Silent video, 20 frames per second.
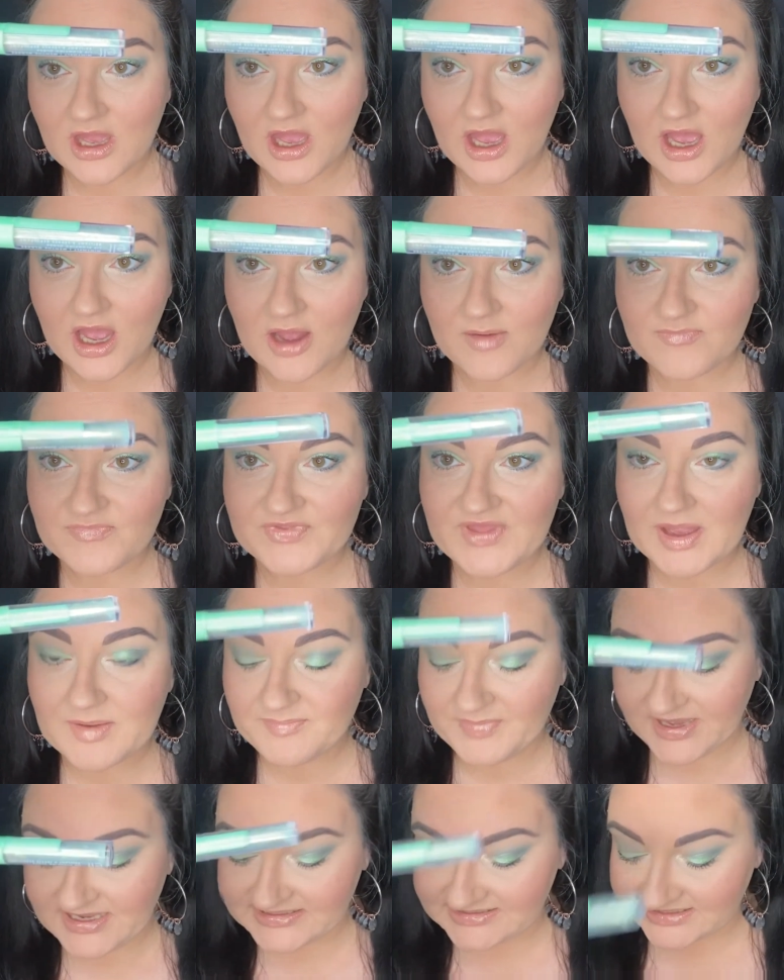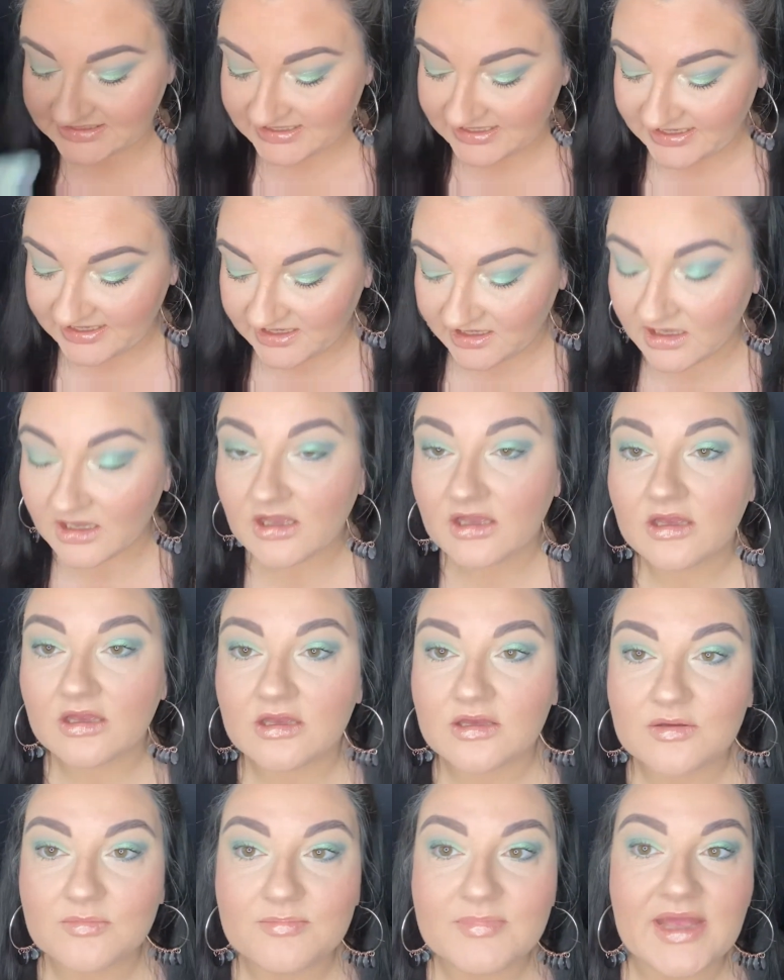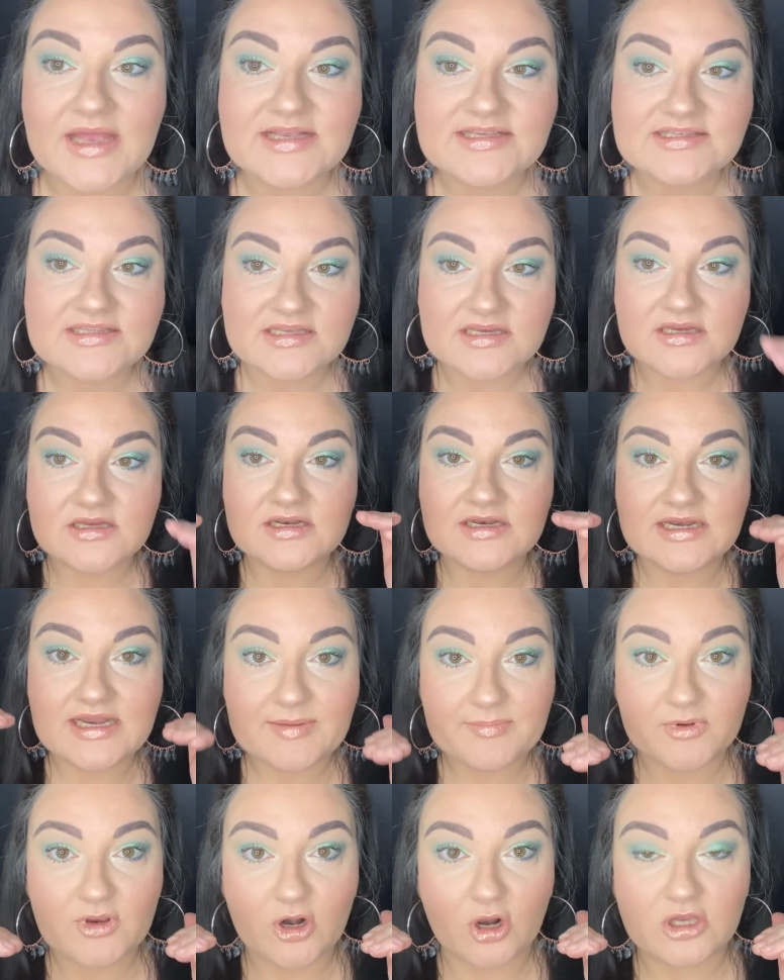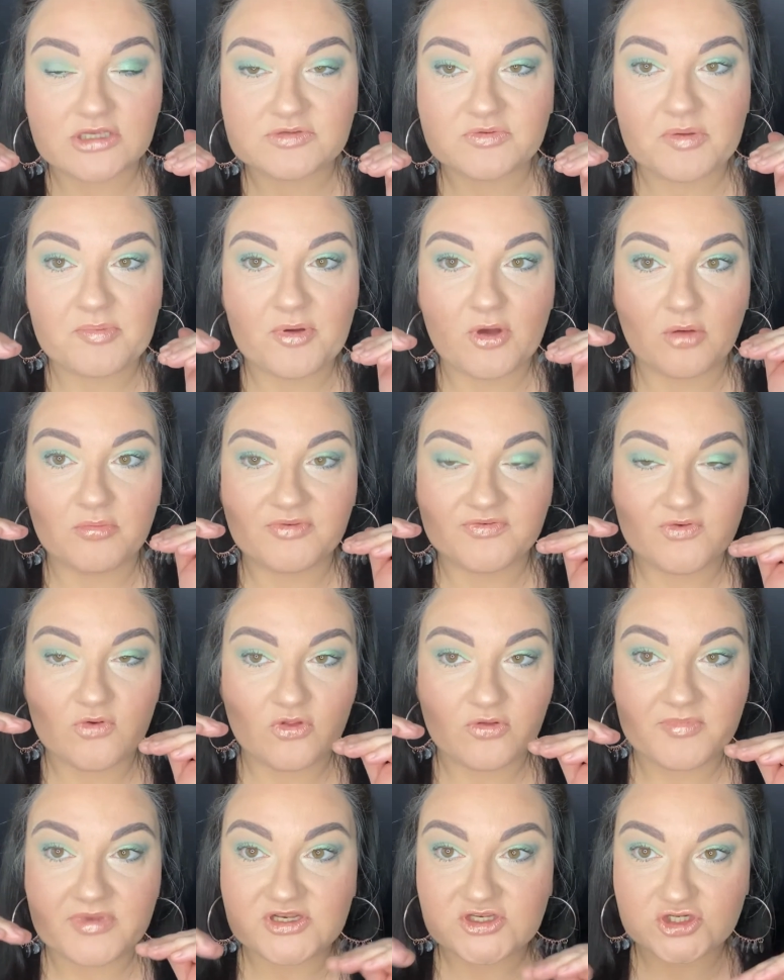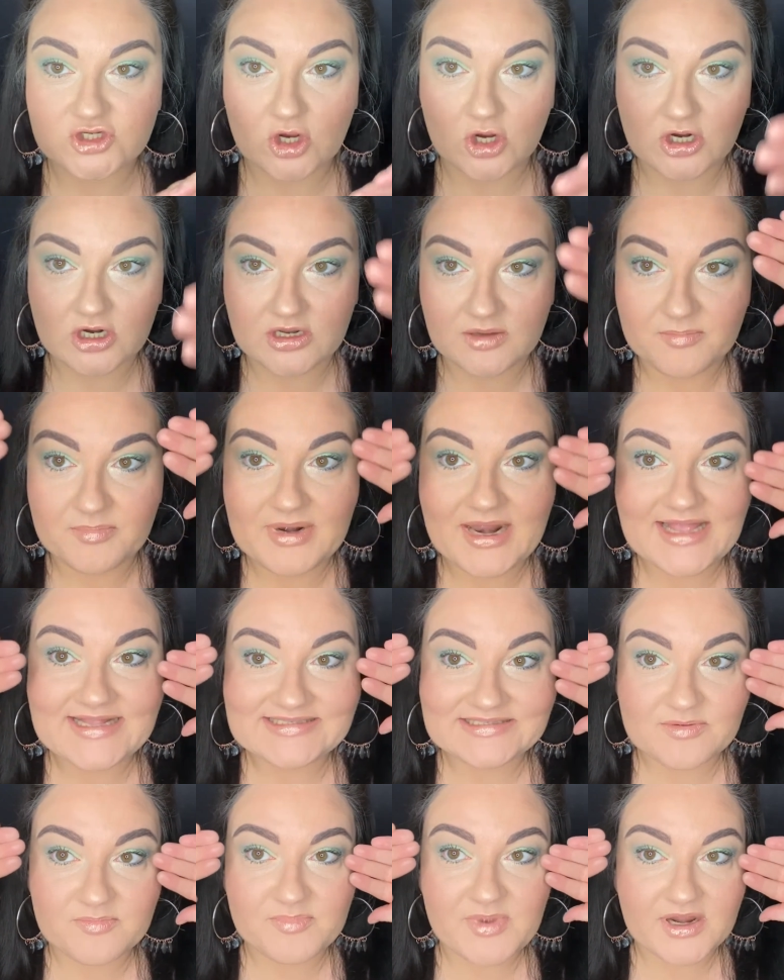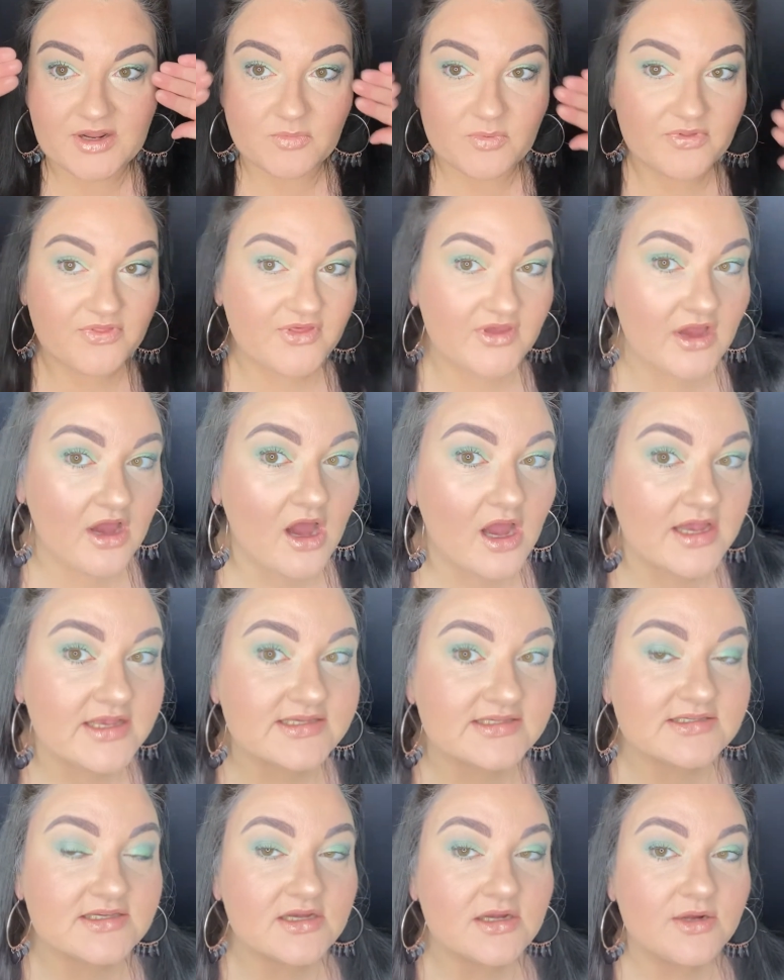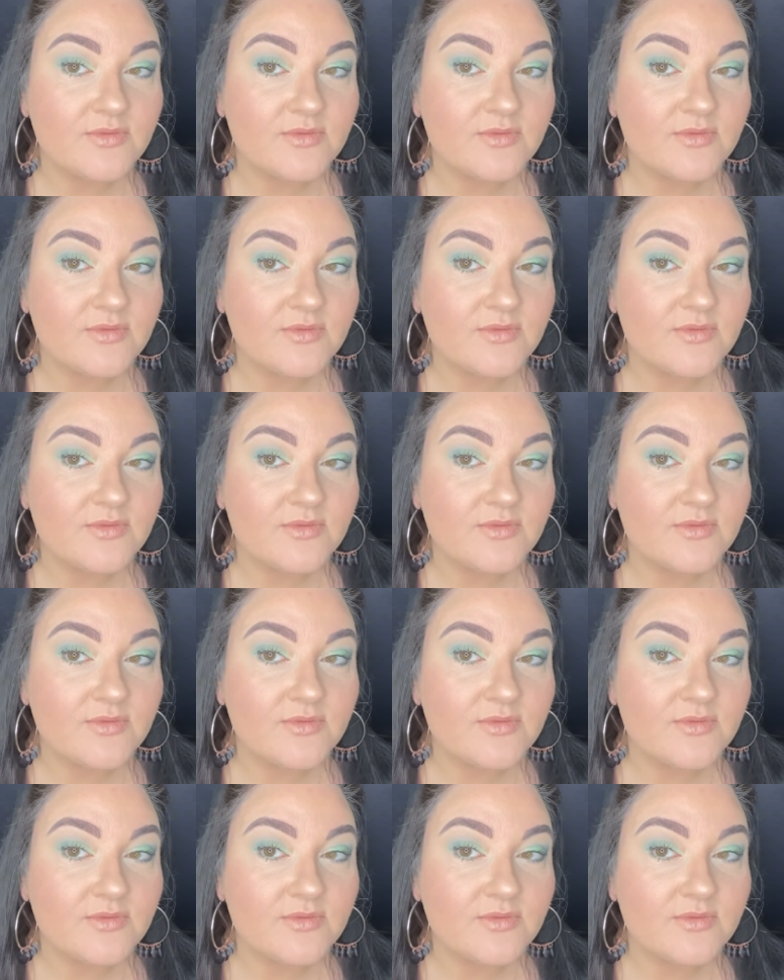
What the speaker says: that basically makes the lip gloss that we put on before, the mint chocolate, blend in better with the eyes.